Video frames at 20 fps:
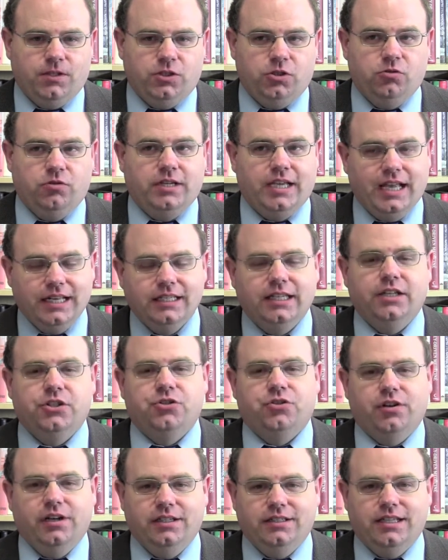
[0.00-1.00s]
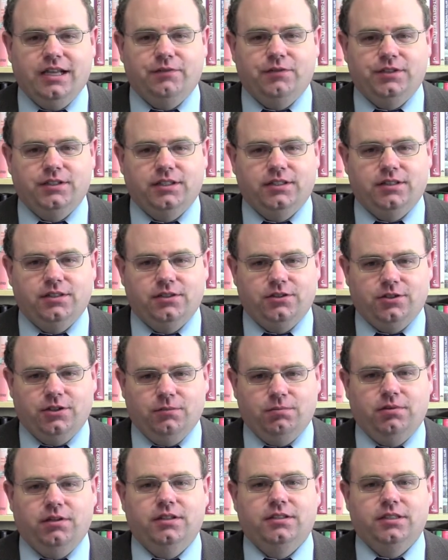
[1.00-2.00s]
you can get trade deficits and
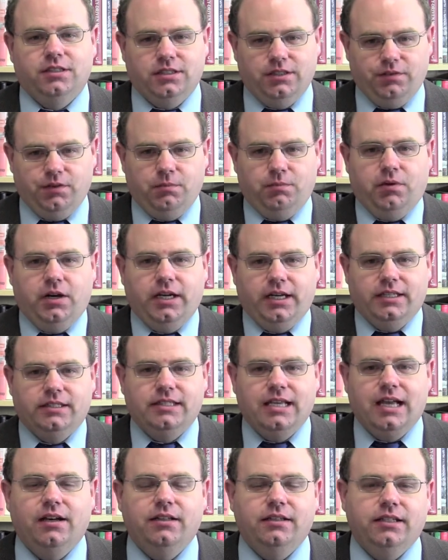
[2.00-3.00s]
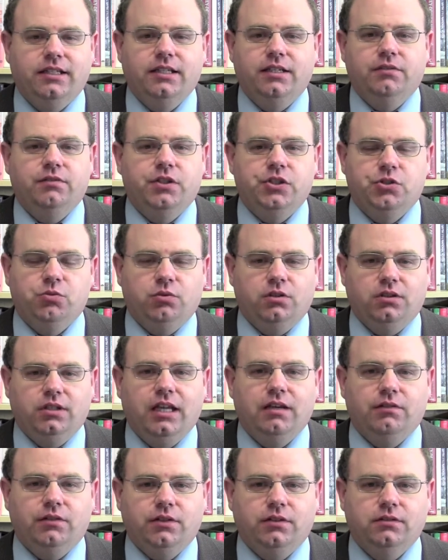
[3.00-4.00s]
surpluses if you break it at the individual
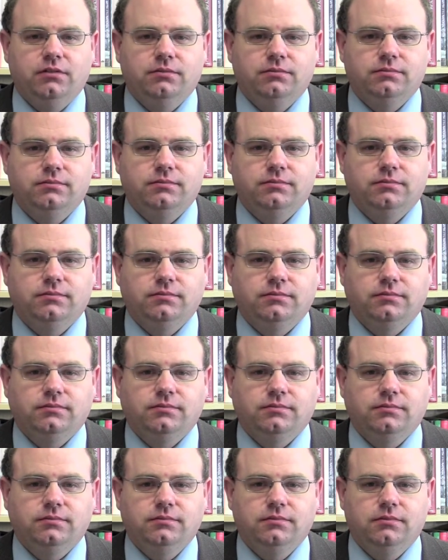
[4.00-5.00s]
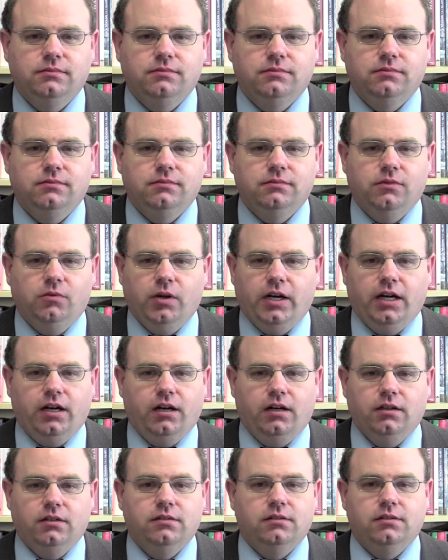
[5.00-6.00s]
level,
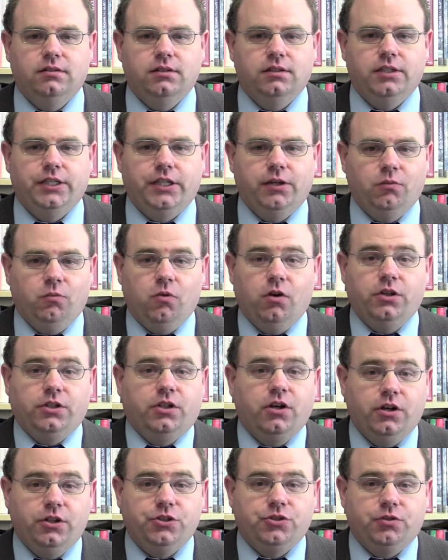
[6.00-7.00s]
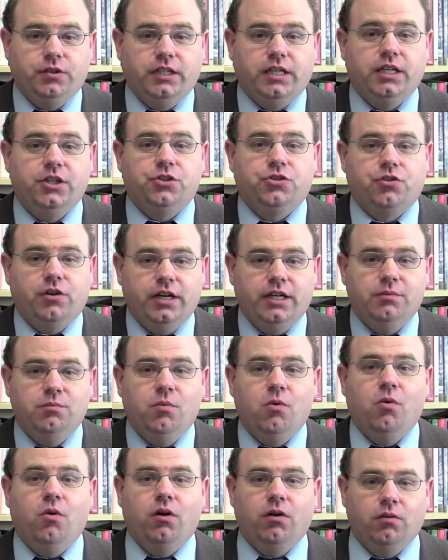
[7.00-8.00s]
where you know one country can trade
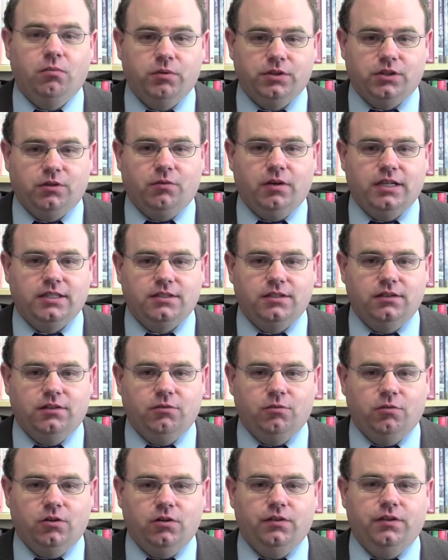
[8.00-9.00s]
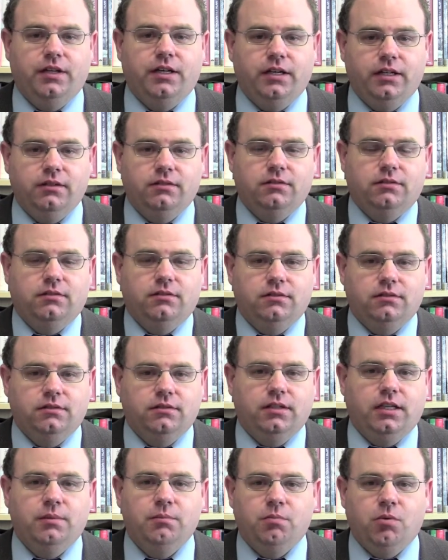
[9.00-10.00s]
more with the rest of the world than it
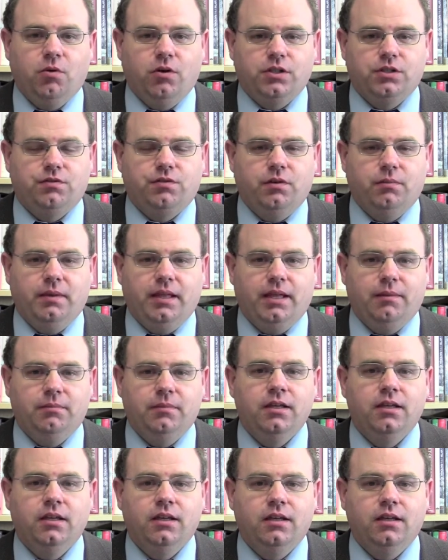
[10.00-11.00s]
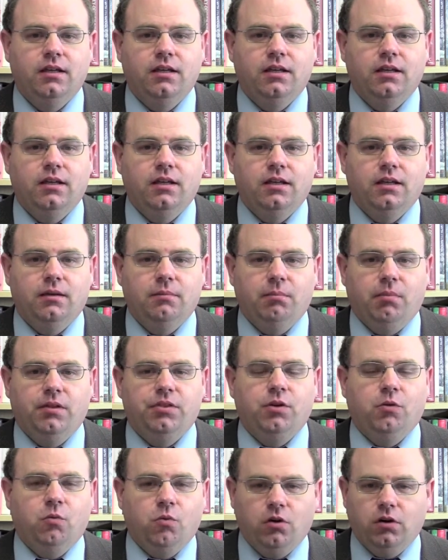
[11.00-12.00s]
imports from them, but
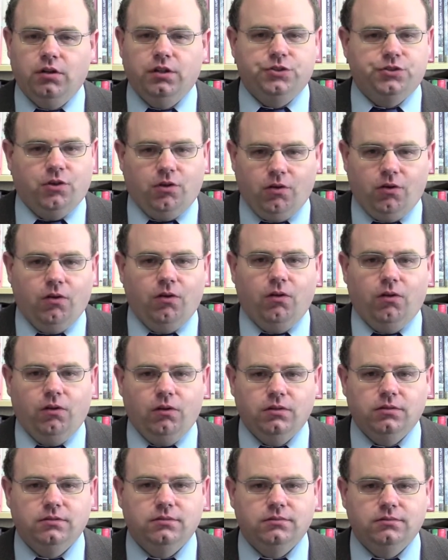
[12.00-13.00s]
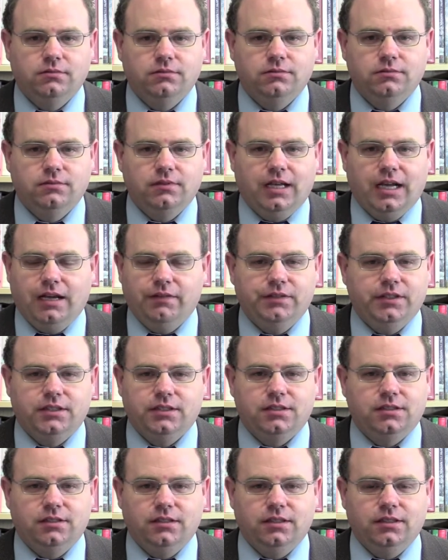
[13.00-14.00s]
the world as a whole,
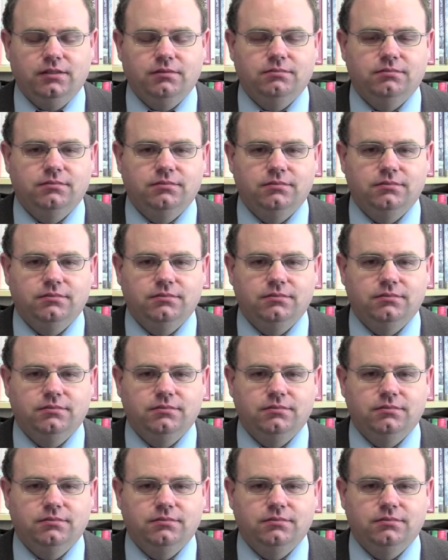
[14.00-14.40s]
obviously,